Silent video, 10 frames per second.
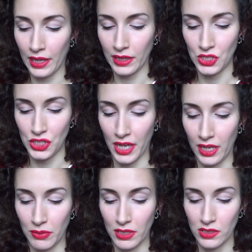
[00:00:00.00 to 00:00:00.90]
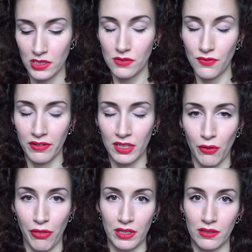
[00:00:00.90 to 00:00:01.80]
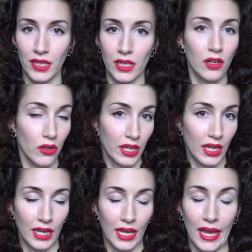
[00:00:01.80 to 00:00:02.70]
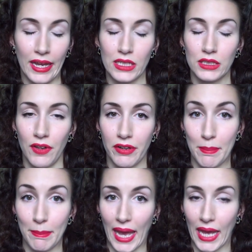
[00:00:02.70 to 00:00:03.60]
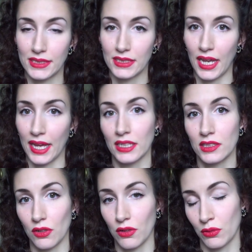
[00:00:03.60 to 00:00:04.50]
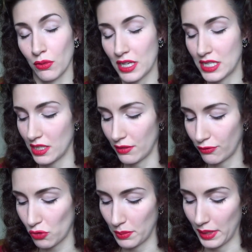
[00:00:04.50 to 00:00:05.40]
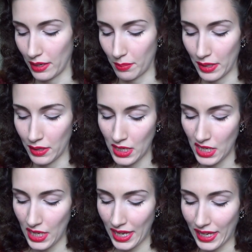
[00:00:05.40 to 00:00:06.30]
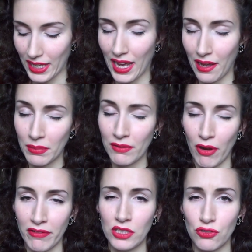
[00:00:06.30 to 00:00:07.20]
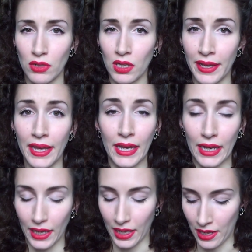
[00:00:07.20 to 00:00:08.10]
I like this shade because it's very authentic looking and it's very matte and it's got an authentic formula, but it can be very drying.